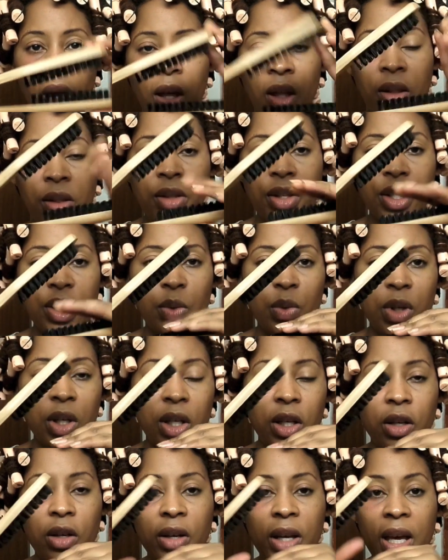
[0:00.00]
this one
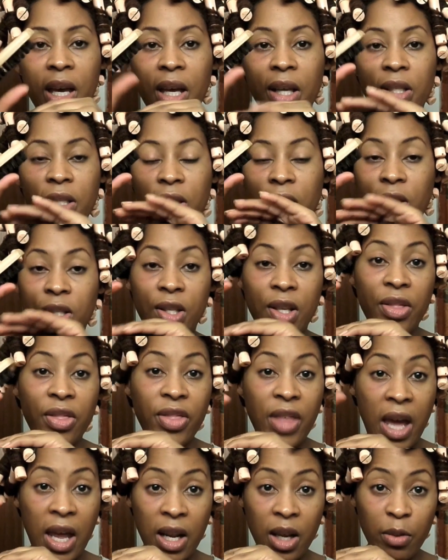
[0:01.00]
here has
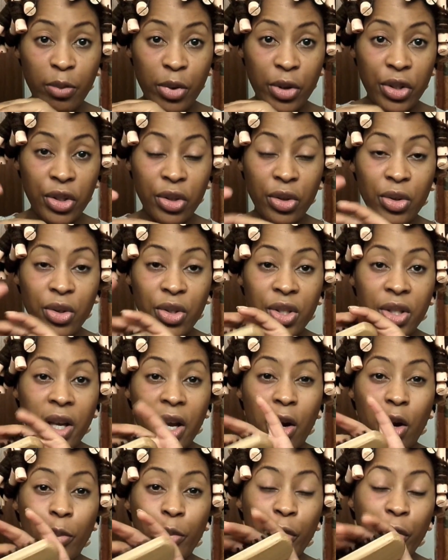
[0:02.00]
synthetic bristles
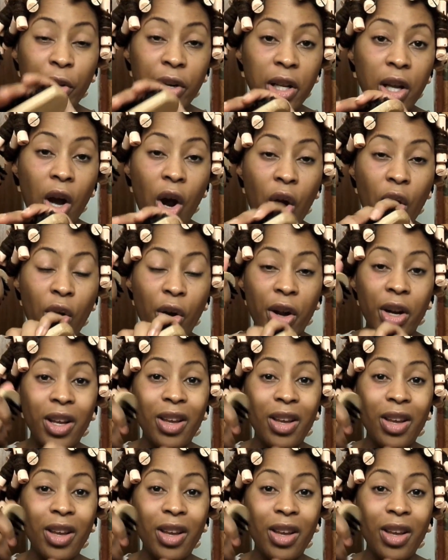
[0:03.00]
that are pretty hard.